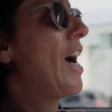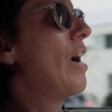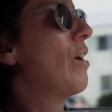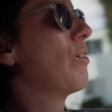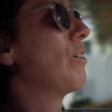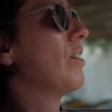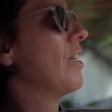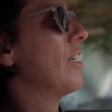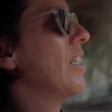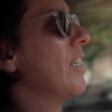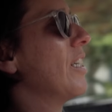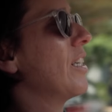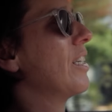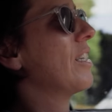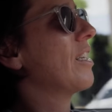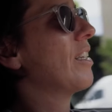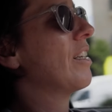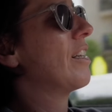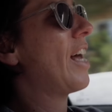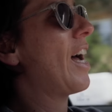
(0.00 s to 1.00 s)
outlet
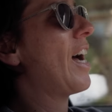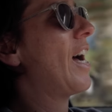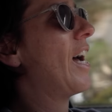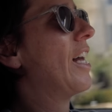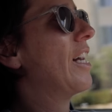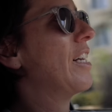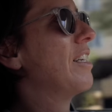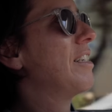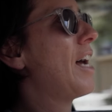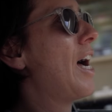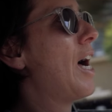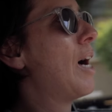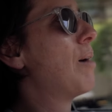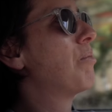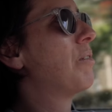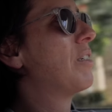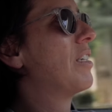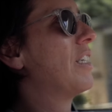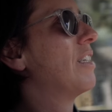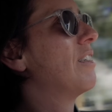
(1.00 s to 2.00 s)
that
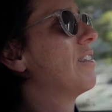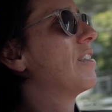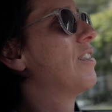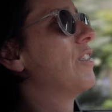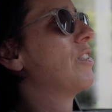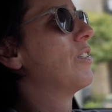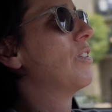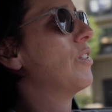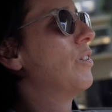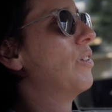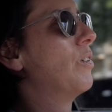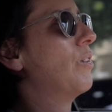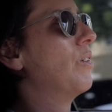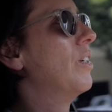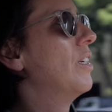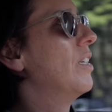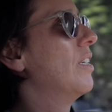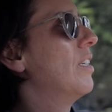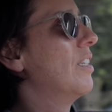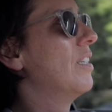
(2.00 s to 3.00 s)
taps into
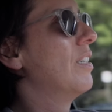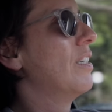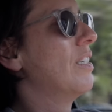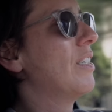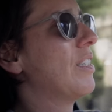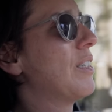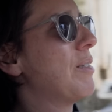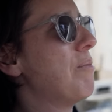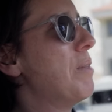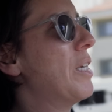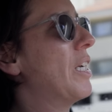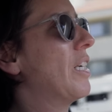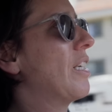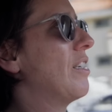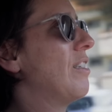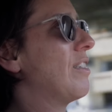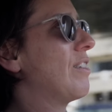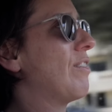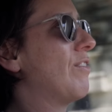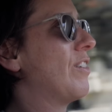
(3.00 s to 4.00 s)
the
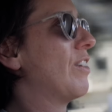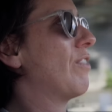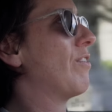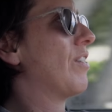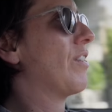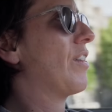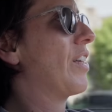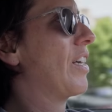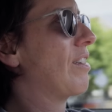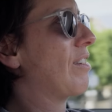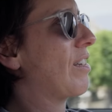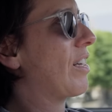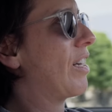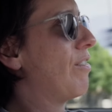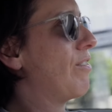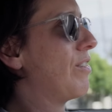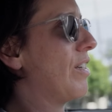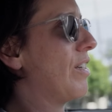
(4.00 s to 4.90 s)
millions of different things that I've